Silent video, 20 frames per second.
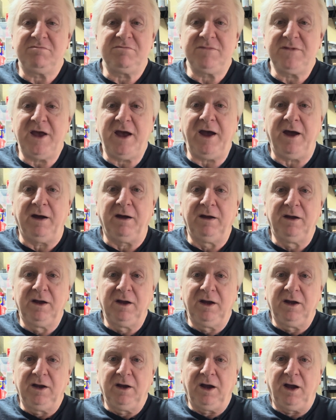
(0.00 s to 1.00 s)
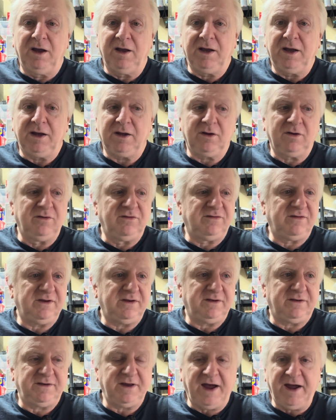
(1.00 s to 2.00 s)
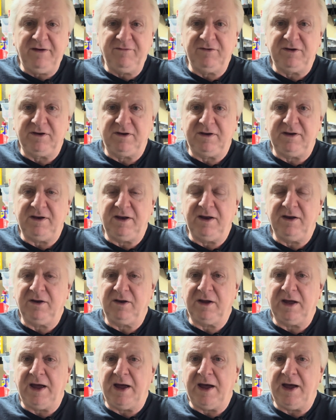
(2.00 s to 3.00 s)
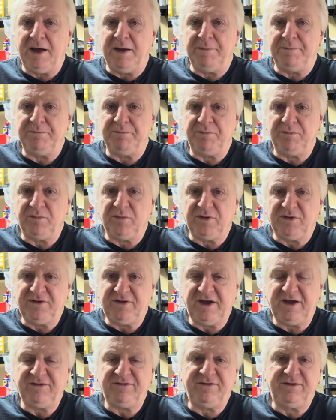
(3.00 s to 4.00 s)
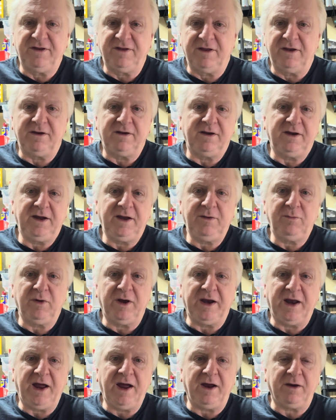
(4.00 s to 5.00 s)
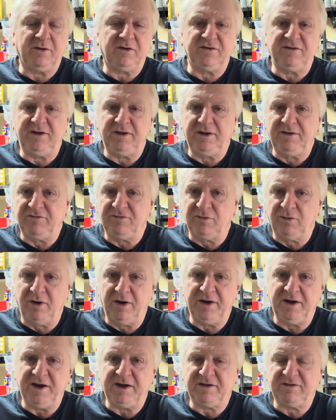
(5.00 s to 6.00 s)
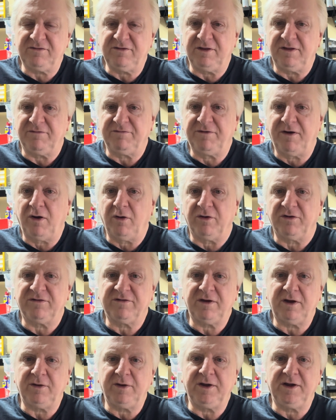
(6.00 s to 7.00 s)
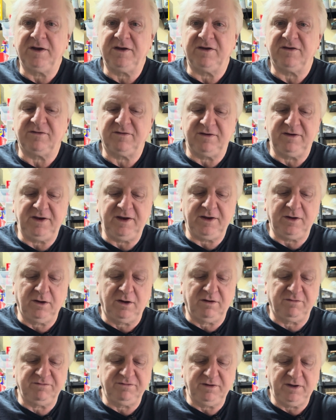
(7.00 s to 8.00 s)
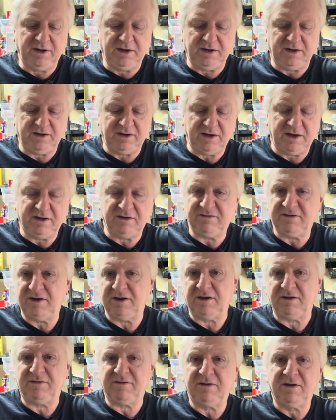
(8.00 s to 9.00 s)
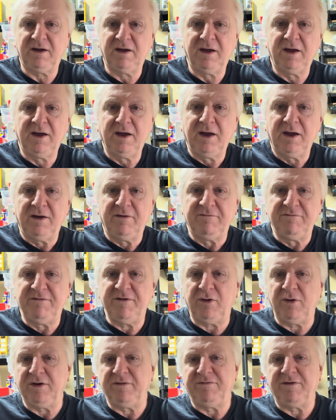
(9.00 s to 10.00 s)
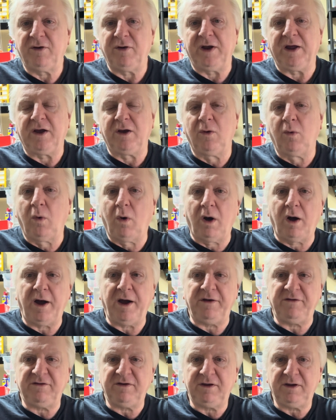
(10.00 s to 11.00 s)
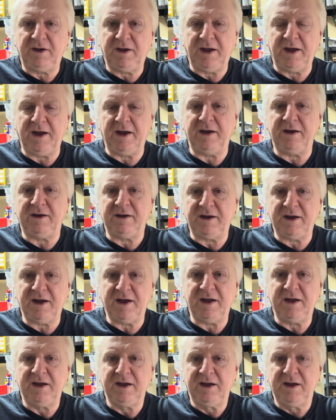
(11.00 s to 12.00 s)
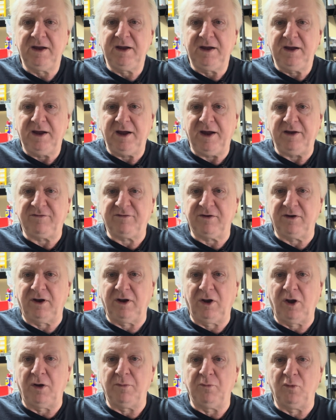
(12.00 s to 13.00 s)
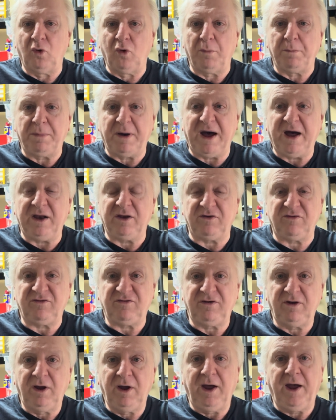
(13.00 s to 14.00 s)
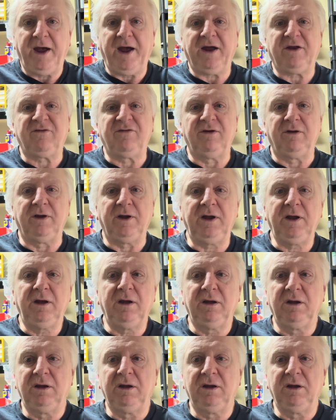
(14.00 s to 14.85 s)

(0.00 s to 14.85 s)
Yeah, because David tested that. He went out because he lives right next to the forest, so he can just nick off, and said it's very, very quiet, and it's got a lot more punch. Actually,